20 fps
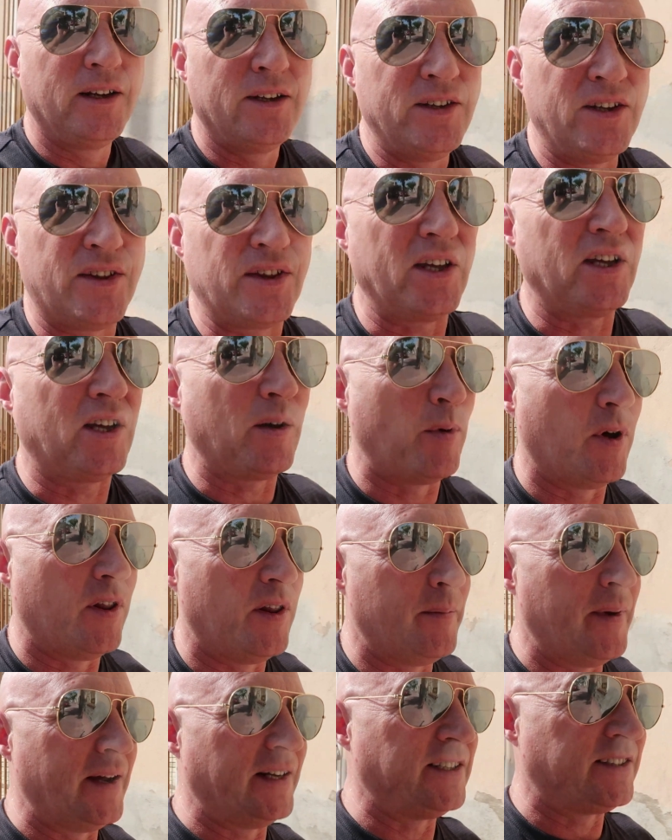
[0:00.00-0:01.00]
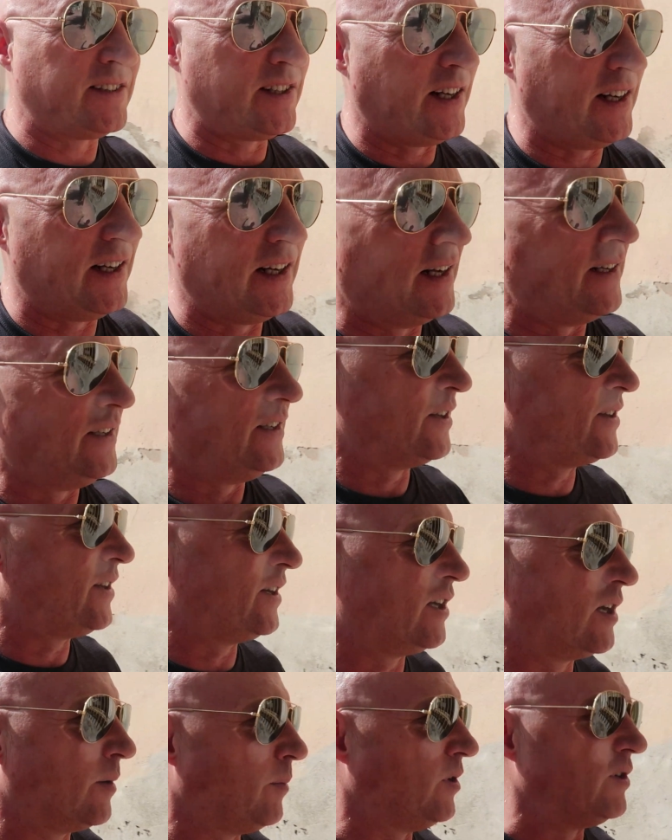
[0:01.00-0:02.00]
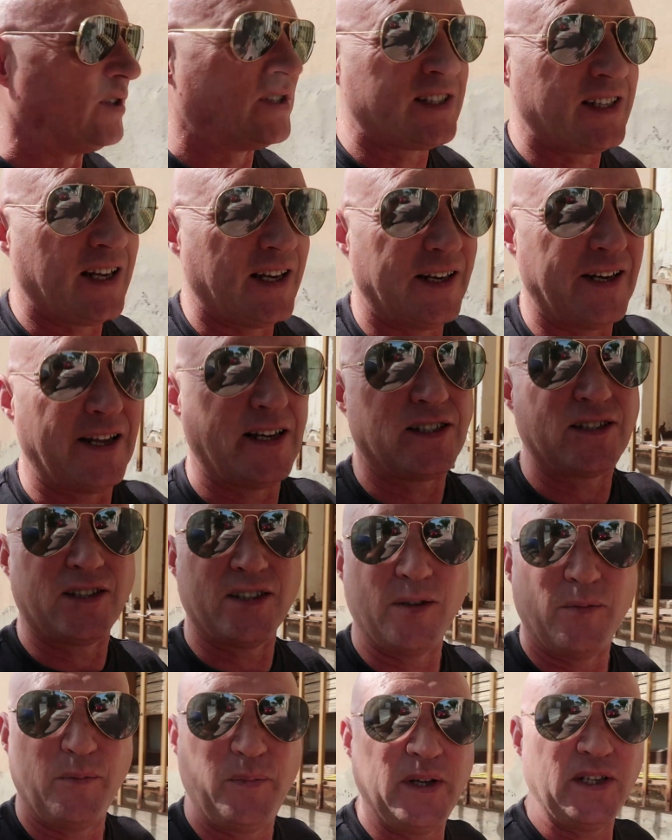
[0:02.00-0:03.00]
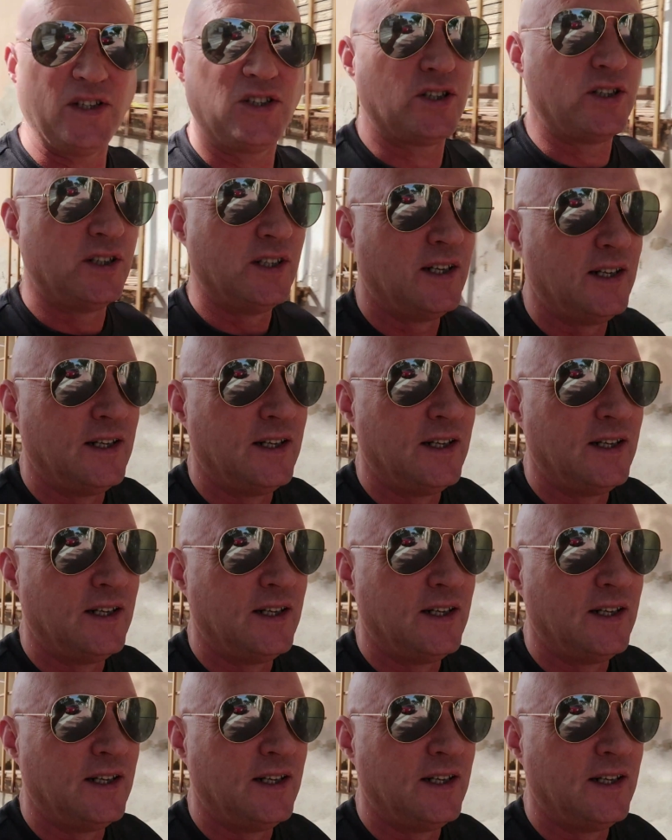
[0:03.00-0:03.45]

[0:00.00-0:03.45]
you think about the Mediterranean, you think about staying next to the beach,